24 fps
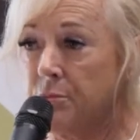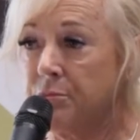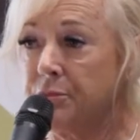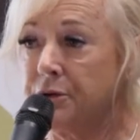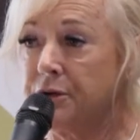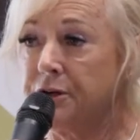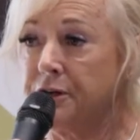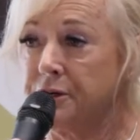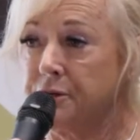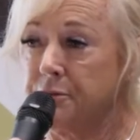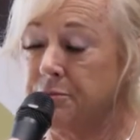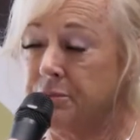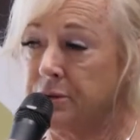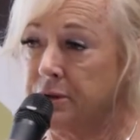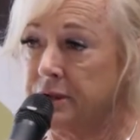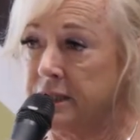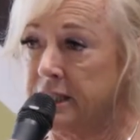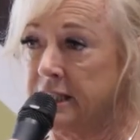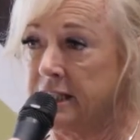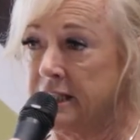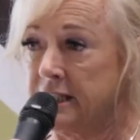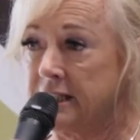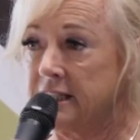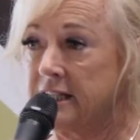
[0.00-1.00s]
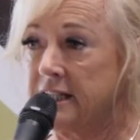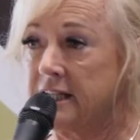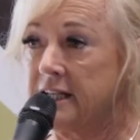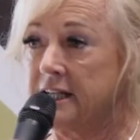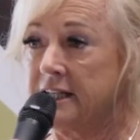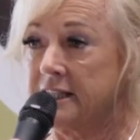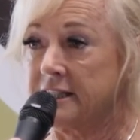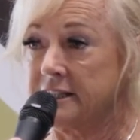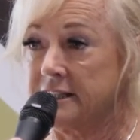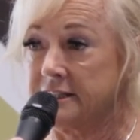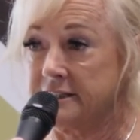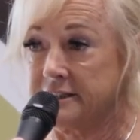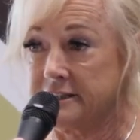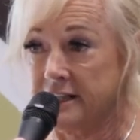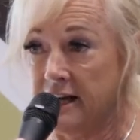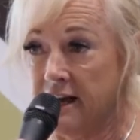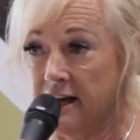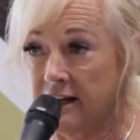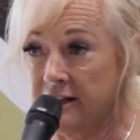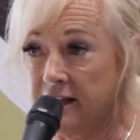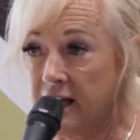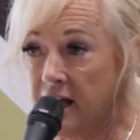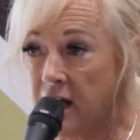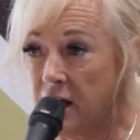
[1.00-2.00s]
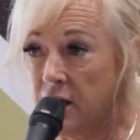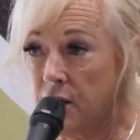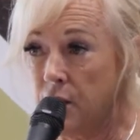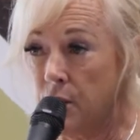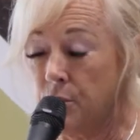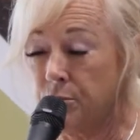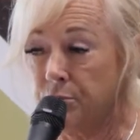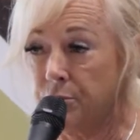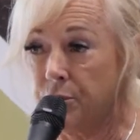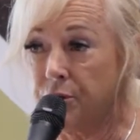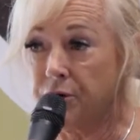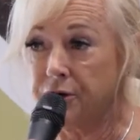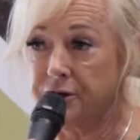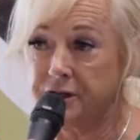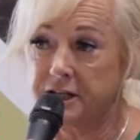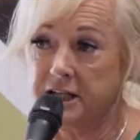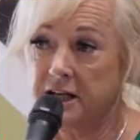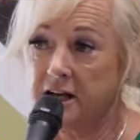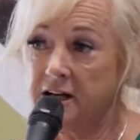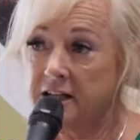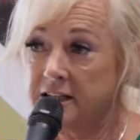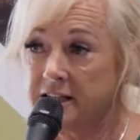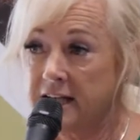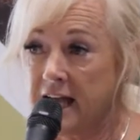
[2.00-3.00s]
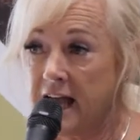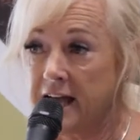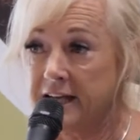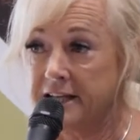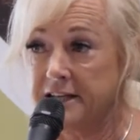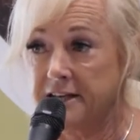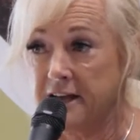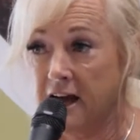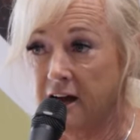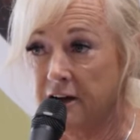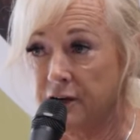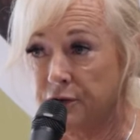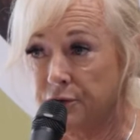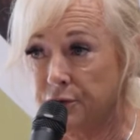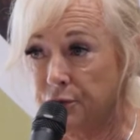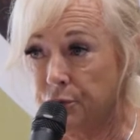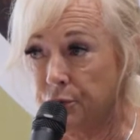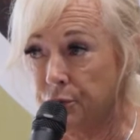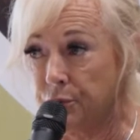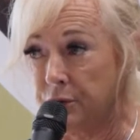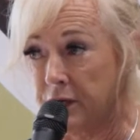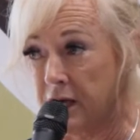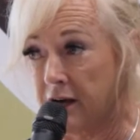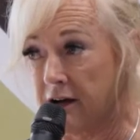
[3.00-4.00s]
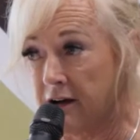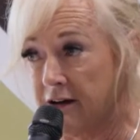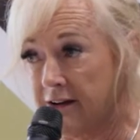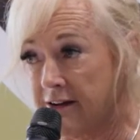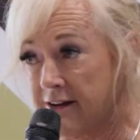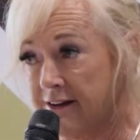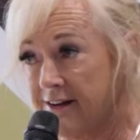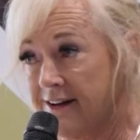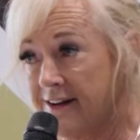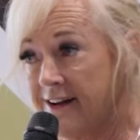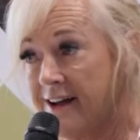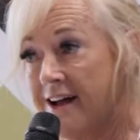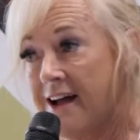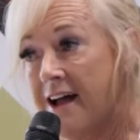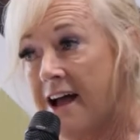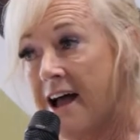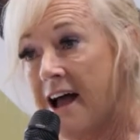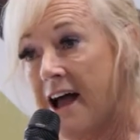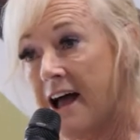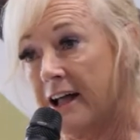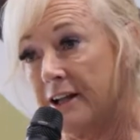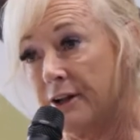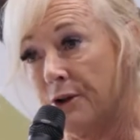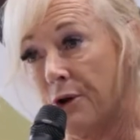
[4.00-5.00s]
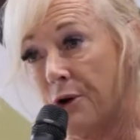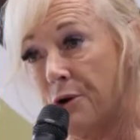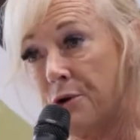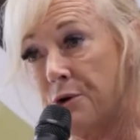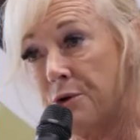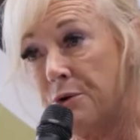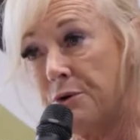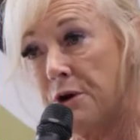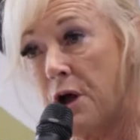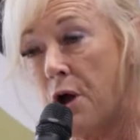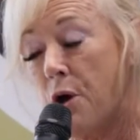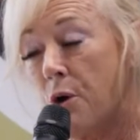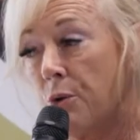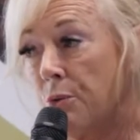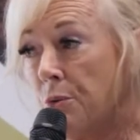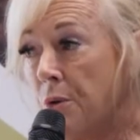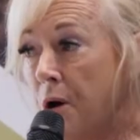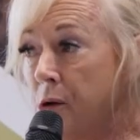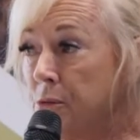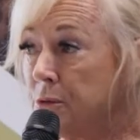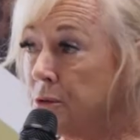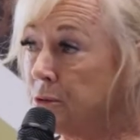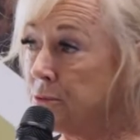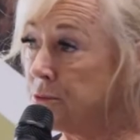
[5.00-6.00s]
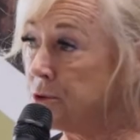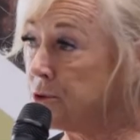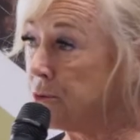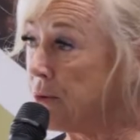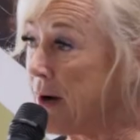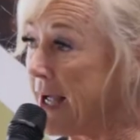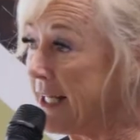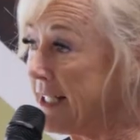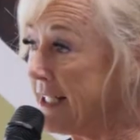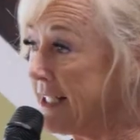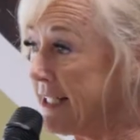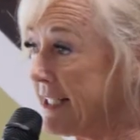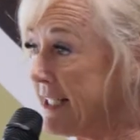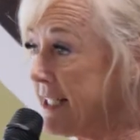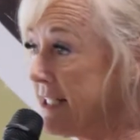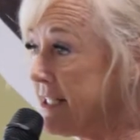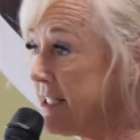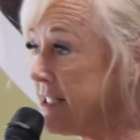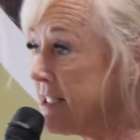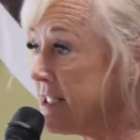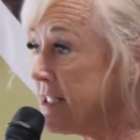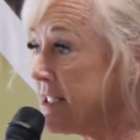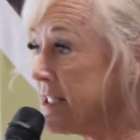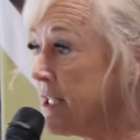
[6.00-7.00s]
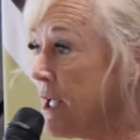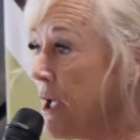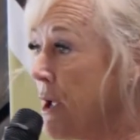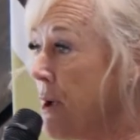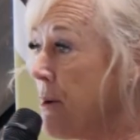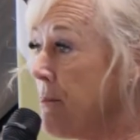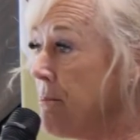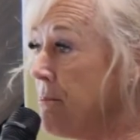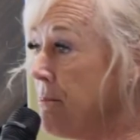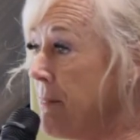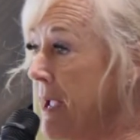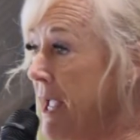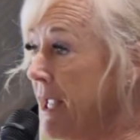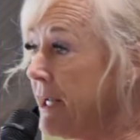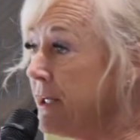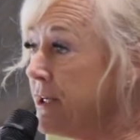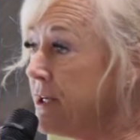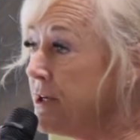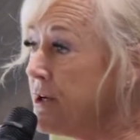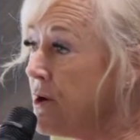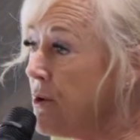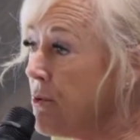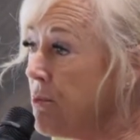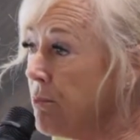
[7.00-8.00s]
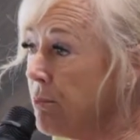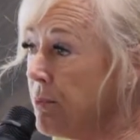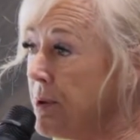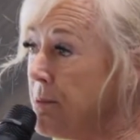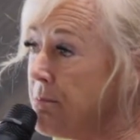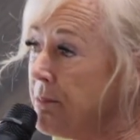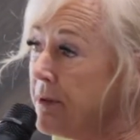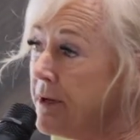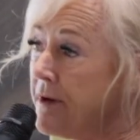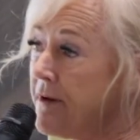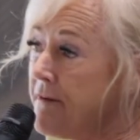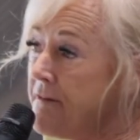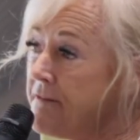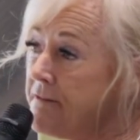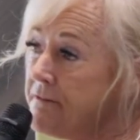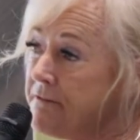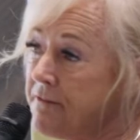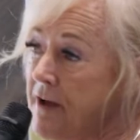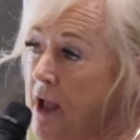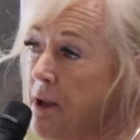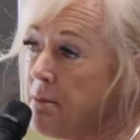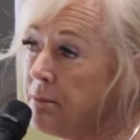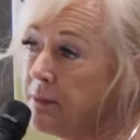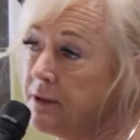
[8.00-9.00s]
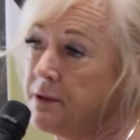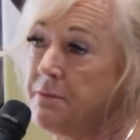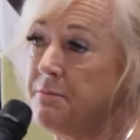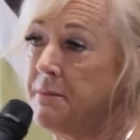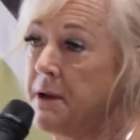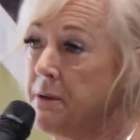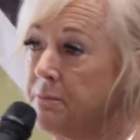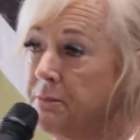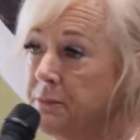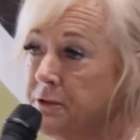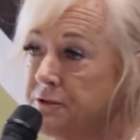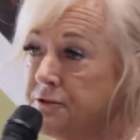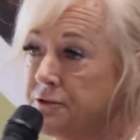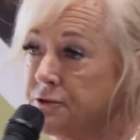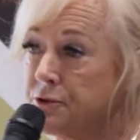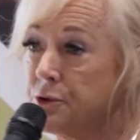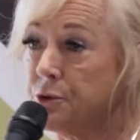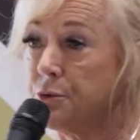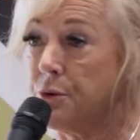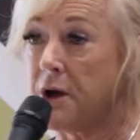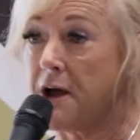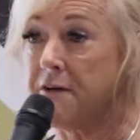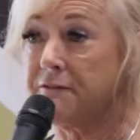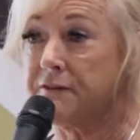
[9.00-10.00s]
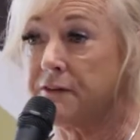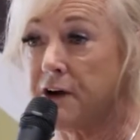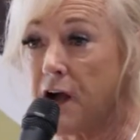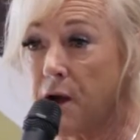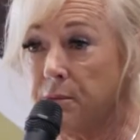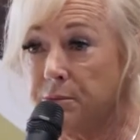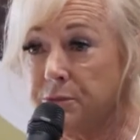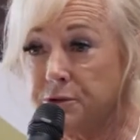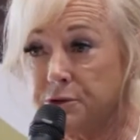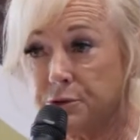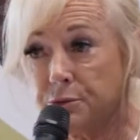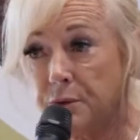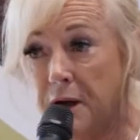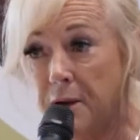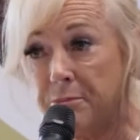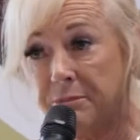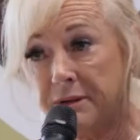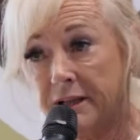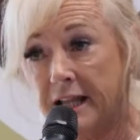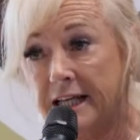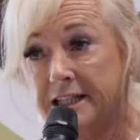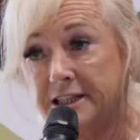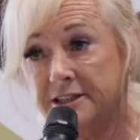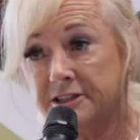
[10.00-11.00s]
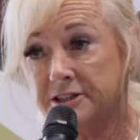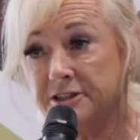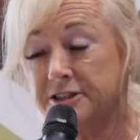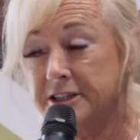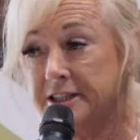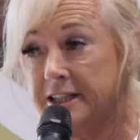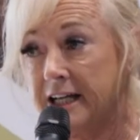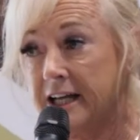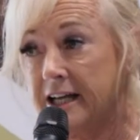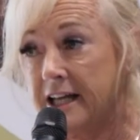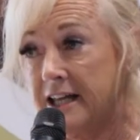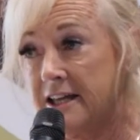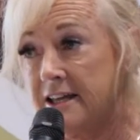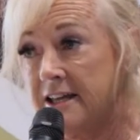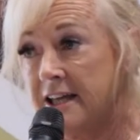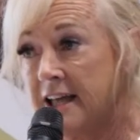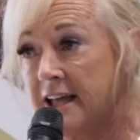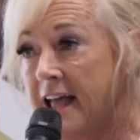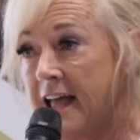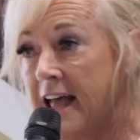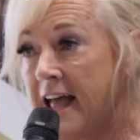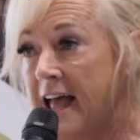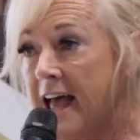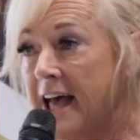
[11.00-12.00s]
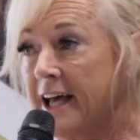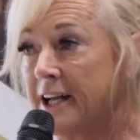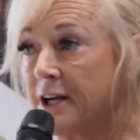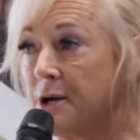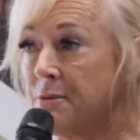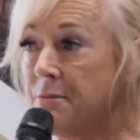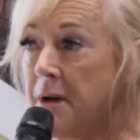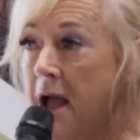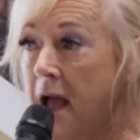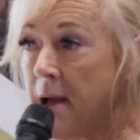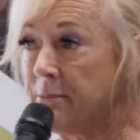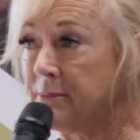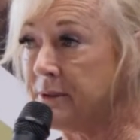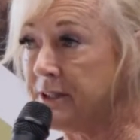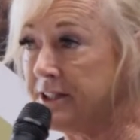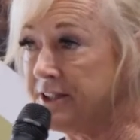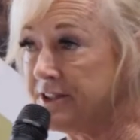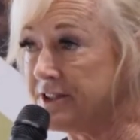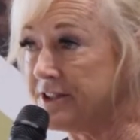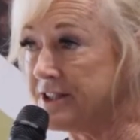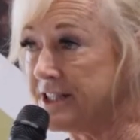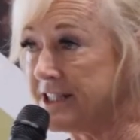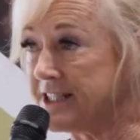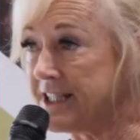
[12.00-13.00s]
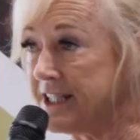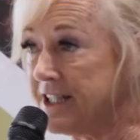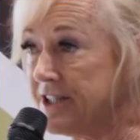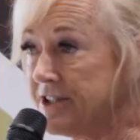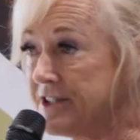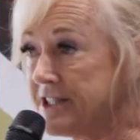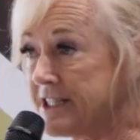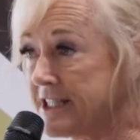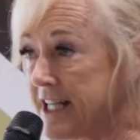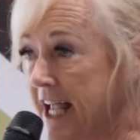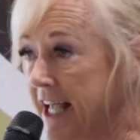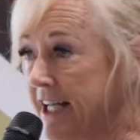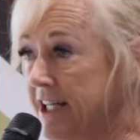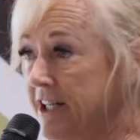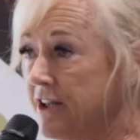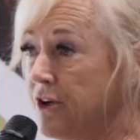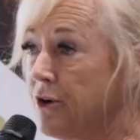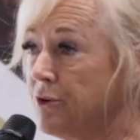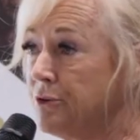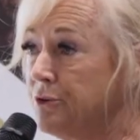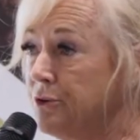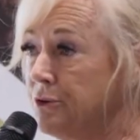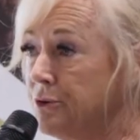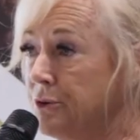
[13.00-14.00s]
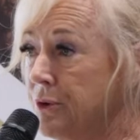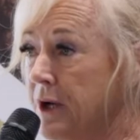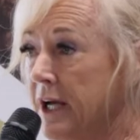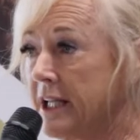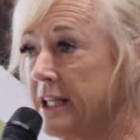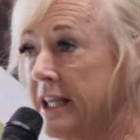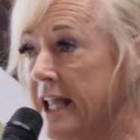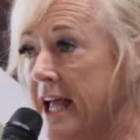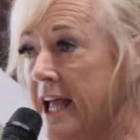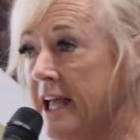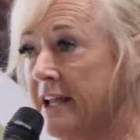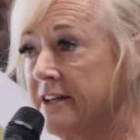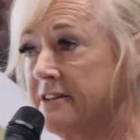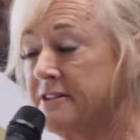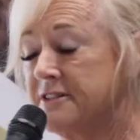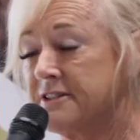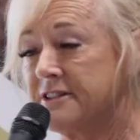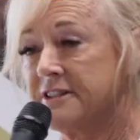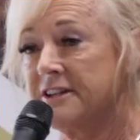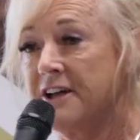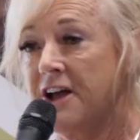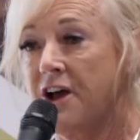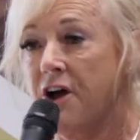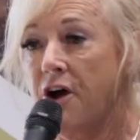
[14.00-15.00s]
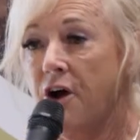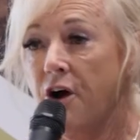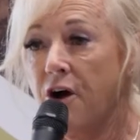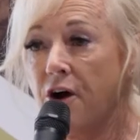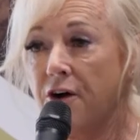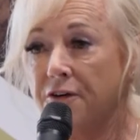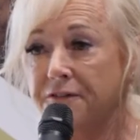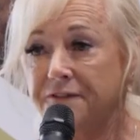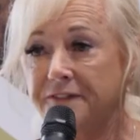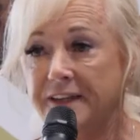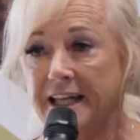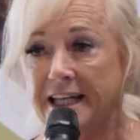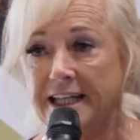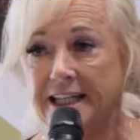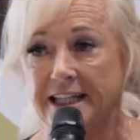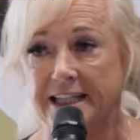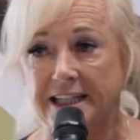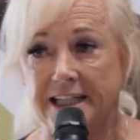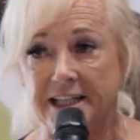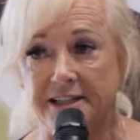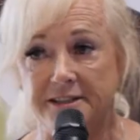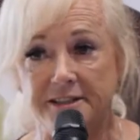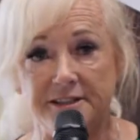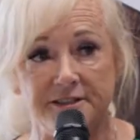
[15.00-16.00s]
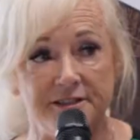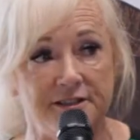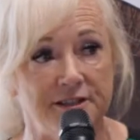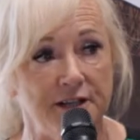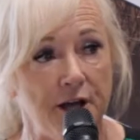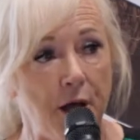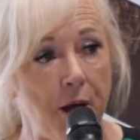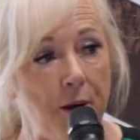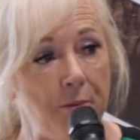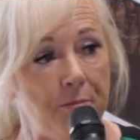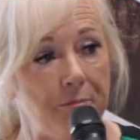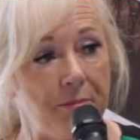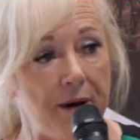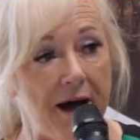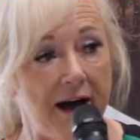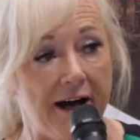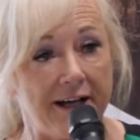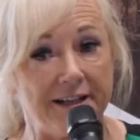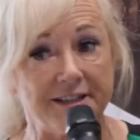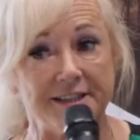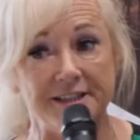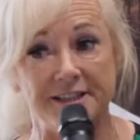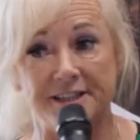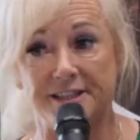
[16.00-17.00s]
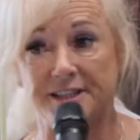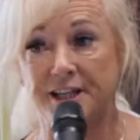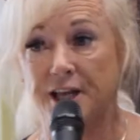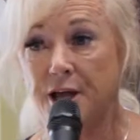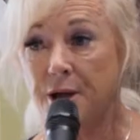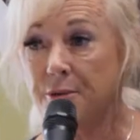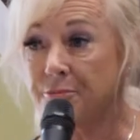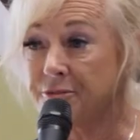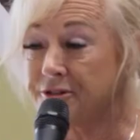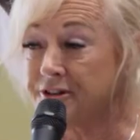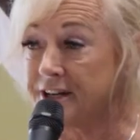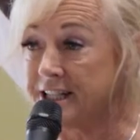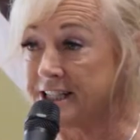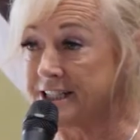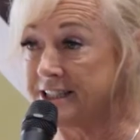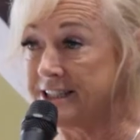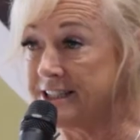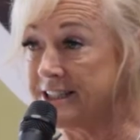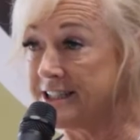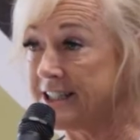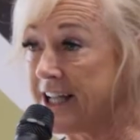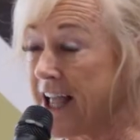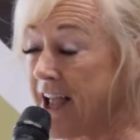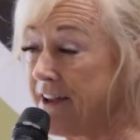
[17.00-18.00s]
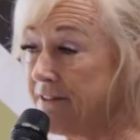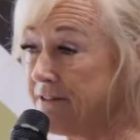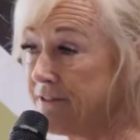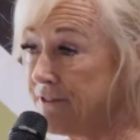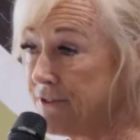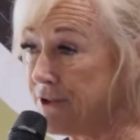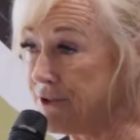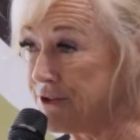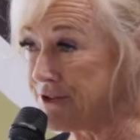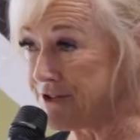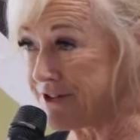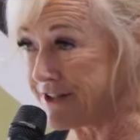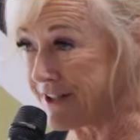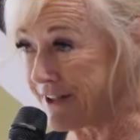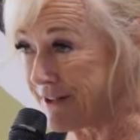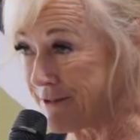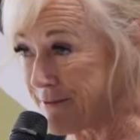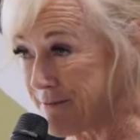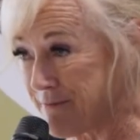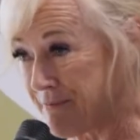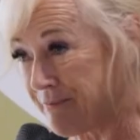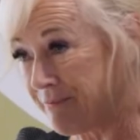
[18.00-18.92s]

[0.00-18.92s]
Birda birda, kadala, borda, kaya, yunga. Hello, welcome to our leaders, men, women, family members who have come to our place today. And I'm happy to see you standing on Noongar land of their leaders, past, present and future.